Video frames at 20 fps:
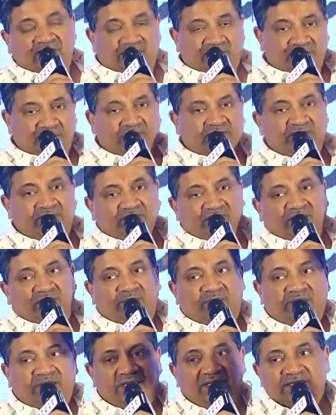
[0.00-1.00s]
much of our
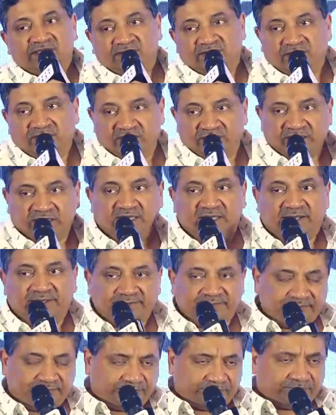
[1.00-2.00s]
money is going there.
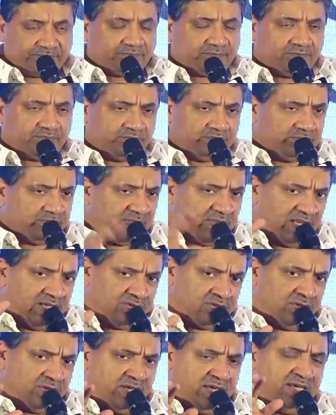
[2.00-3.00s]

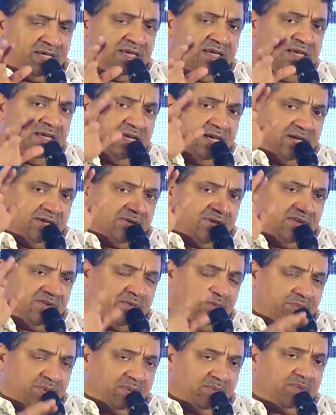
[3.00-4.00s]
It's okay. I don't have a
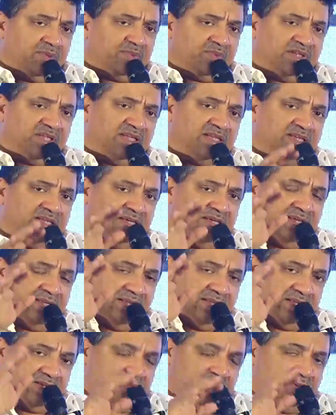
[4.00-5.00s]
problem with it.
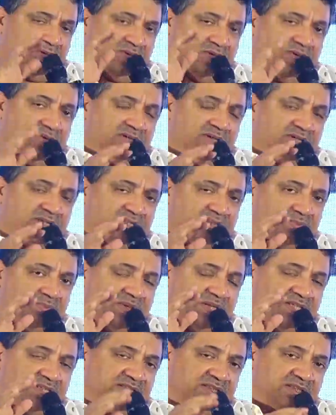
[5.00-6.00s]
That's what all rich
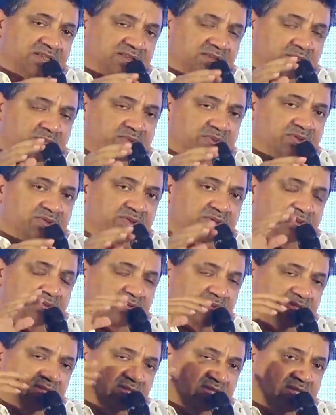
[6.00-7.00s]
places are supposed to do
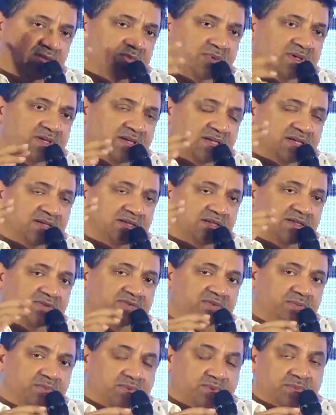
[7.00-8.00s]
inside one country
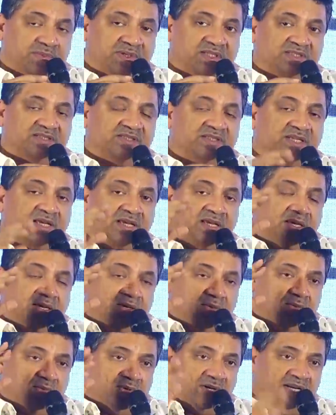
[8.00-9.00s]
for poor places.
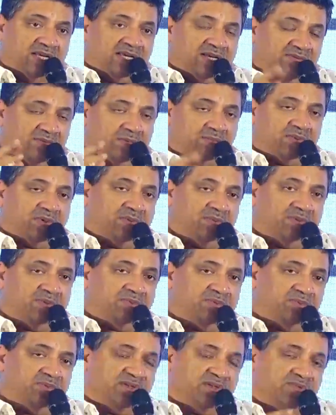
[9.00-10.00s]
What I have a
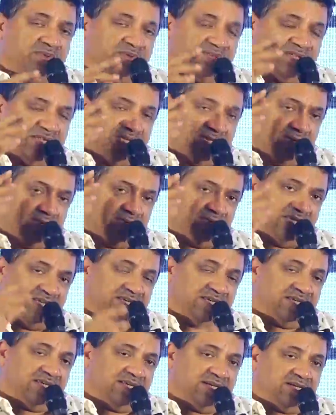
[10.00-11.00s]
problem with, which I keep saying
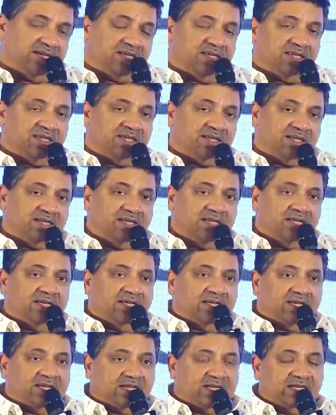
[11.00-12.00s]
again and again,
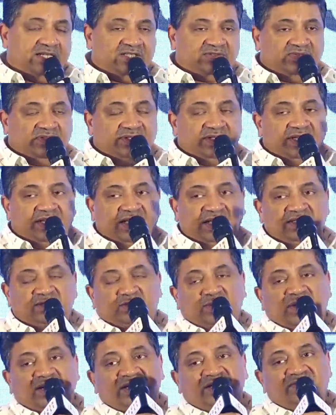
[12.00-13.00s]
at least for the last
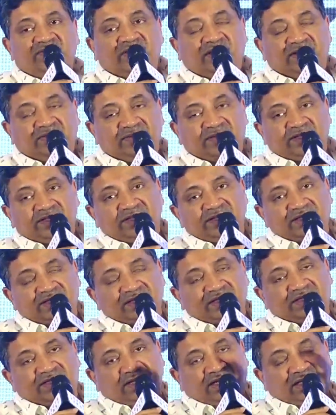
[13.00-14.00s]
25 years,
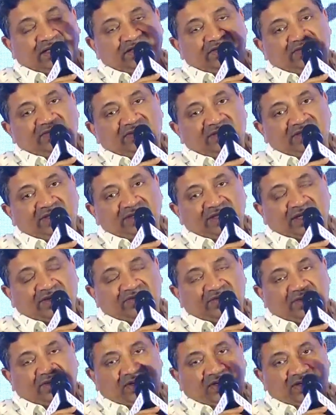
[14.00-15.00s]
these transfers have
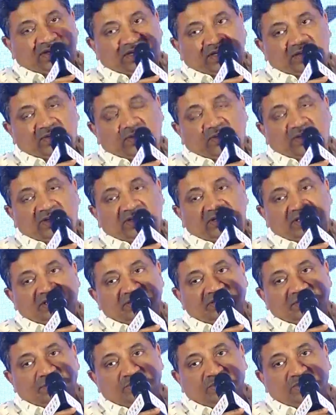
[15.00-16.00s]
not done what they're
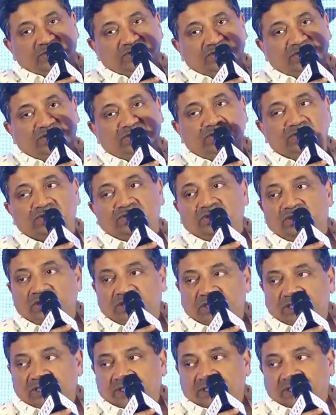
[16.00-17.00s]
supposed to do.
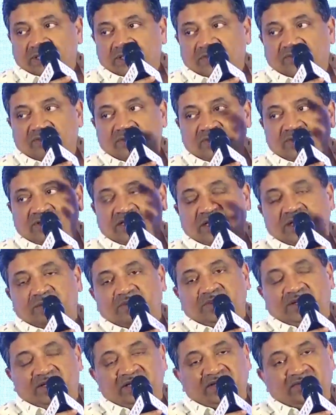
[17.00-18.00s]
If you take
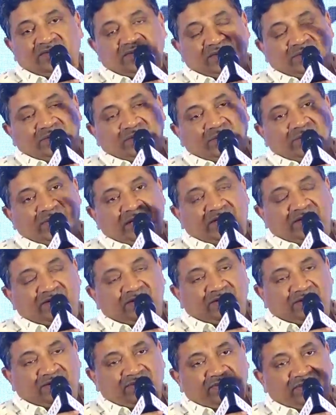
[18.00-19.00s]
money from the better
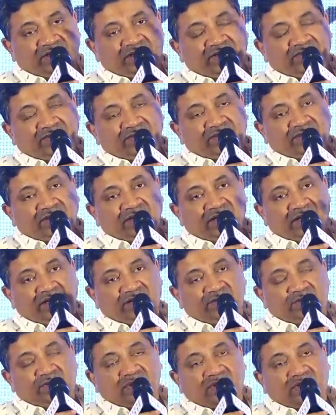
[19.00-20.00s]
off and give it to the
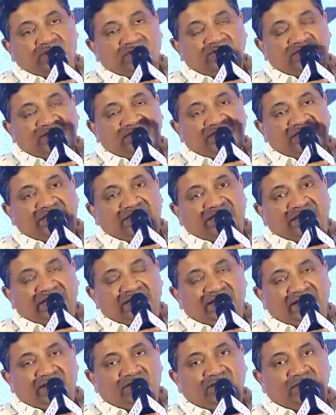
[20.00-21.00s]
less well off, it's
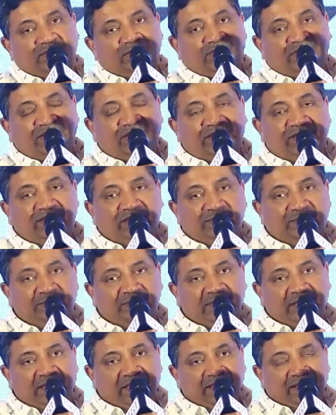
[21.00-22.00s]
intended to bring them
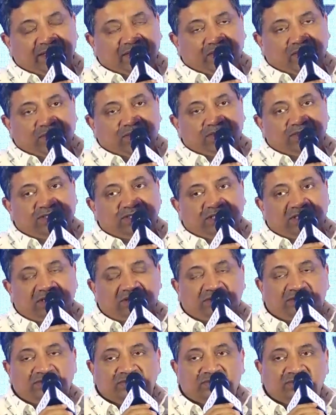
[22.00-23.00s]
closer
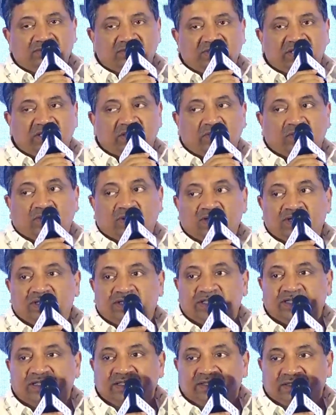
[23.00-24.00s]
to
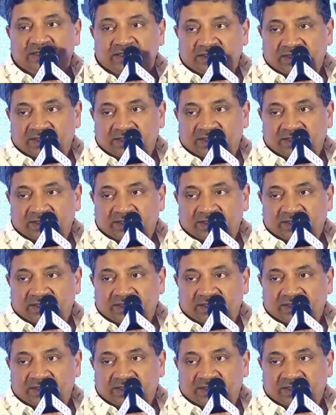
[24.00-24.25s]
equality.